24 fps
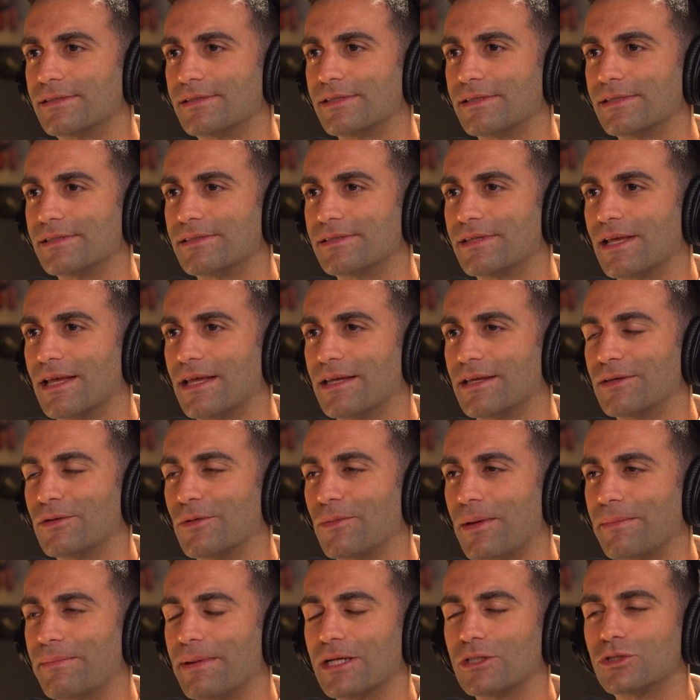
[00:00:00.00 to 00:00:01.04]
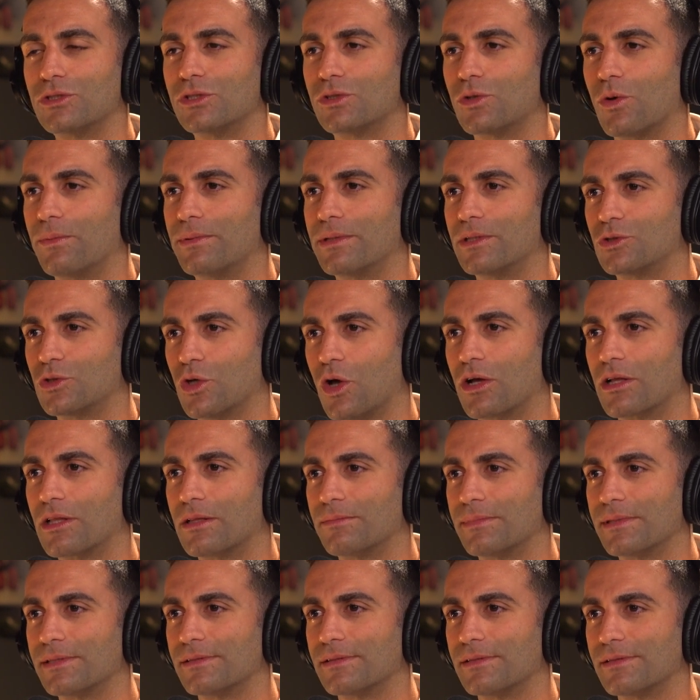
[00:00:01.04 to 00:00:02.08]
is, my passion is to open a chocolate
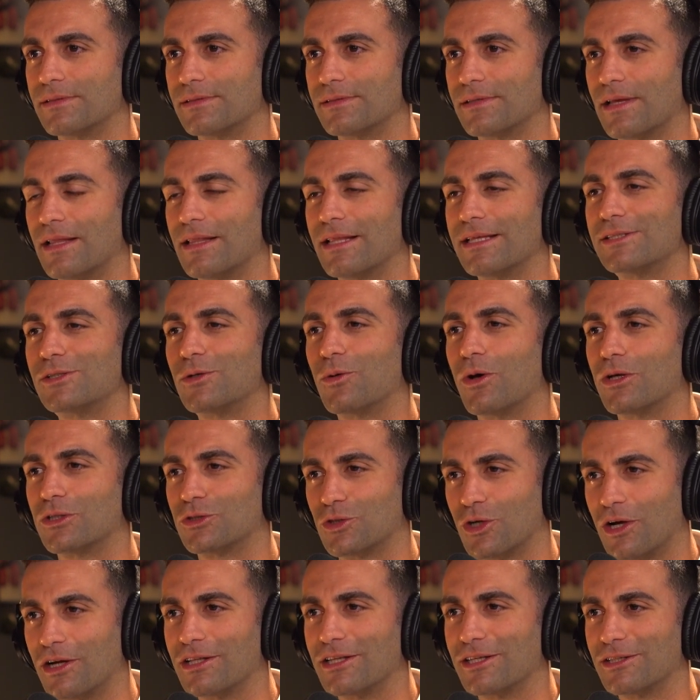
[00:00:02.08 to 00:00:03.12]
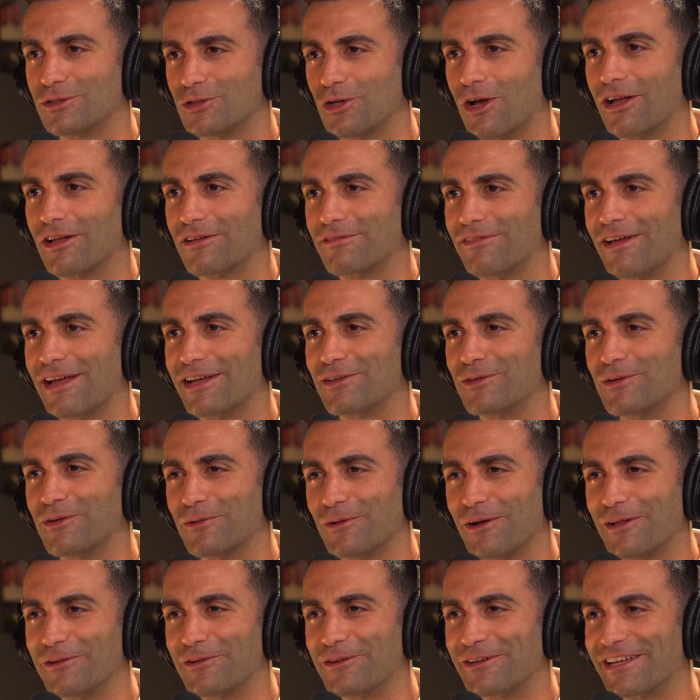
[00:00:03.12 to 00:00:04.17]
business, unless you watch Charlie and Chocolate Factory
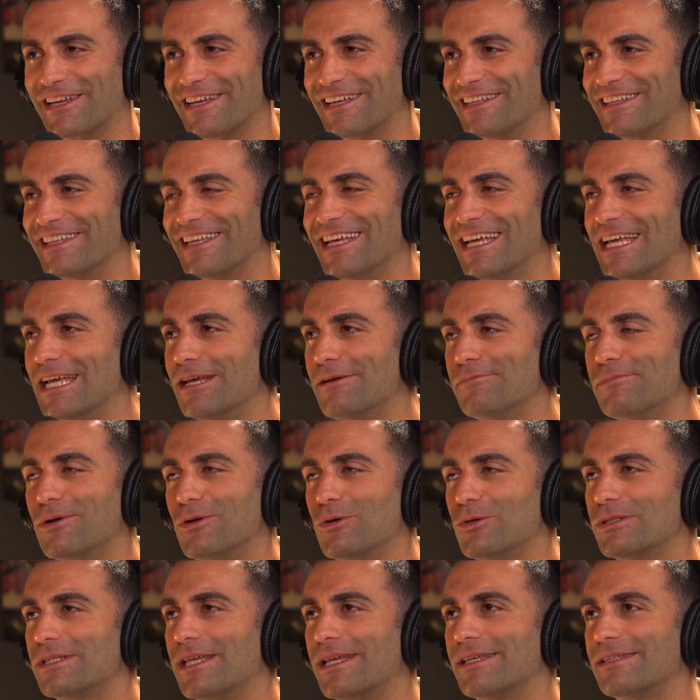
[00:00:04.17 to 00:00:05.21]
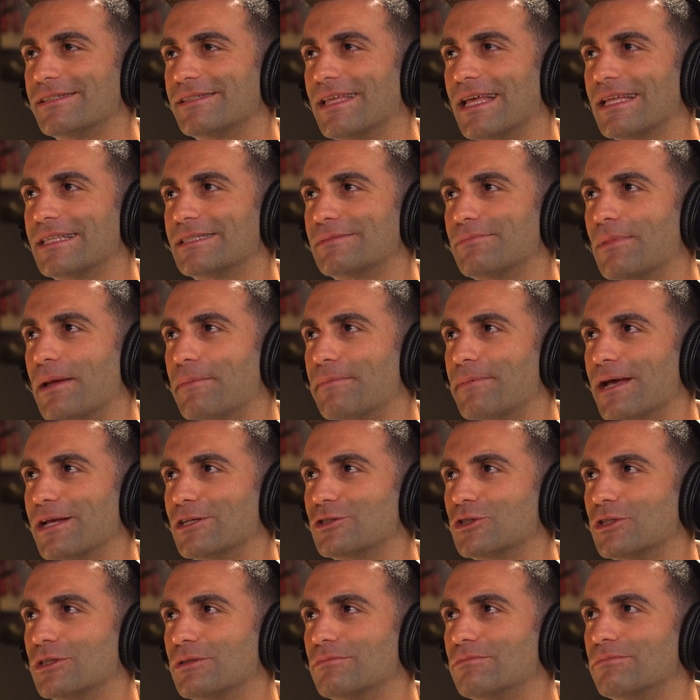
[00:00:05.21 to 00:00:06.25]
while you're a kid. Who says that's my
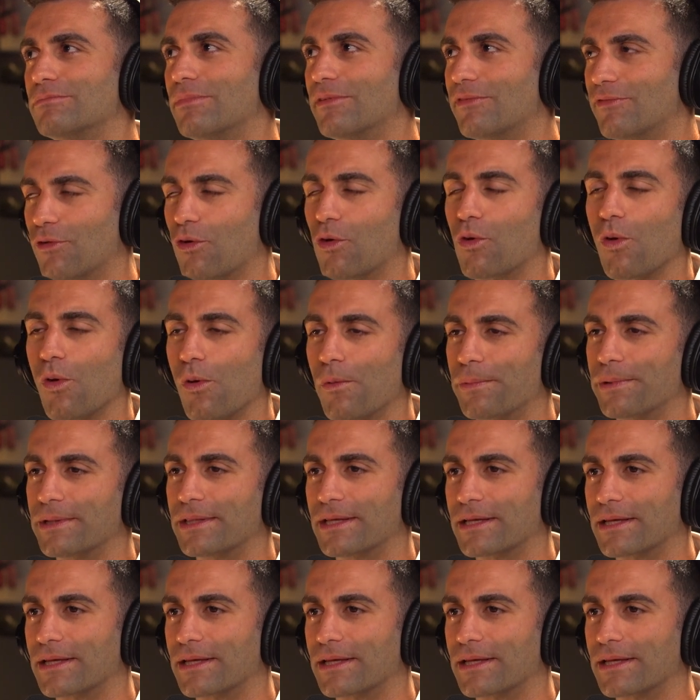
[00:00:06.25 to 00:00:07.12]
passion before opening